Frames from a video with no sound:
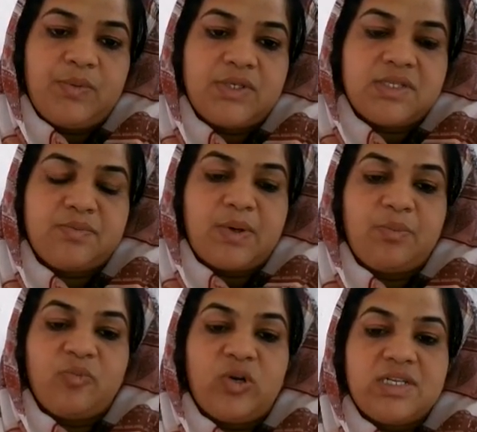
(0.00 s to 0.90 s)
which is from
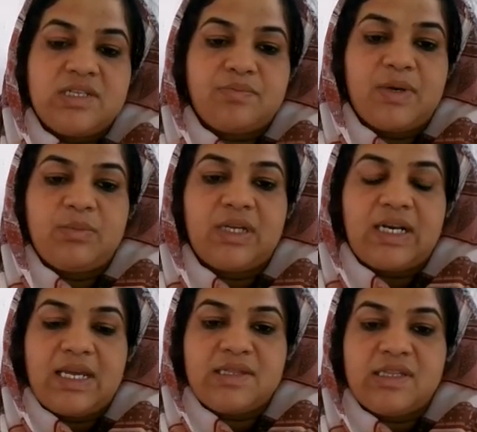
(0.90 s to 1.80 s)
one is from the
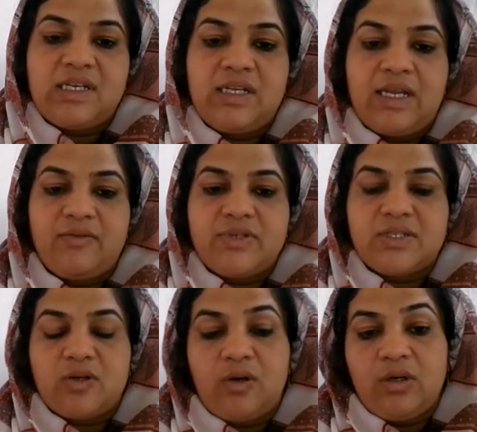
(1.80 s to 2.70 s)
client side, it is
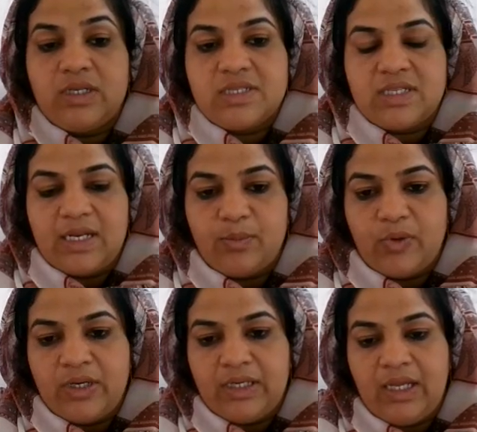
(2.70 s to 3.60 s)
called as
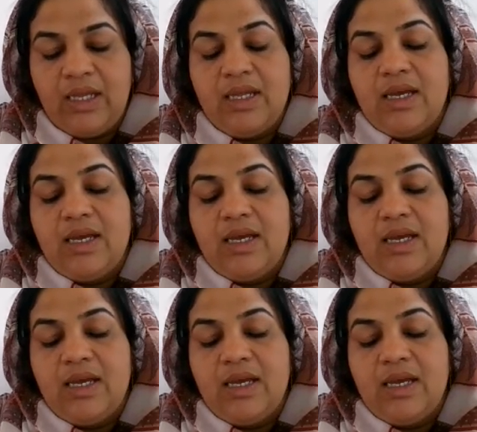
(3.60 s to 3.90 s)
endpoint A,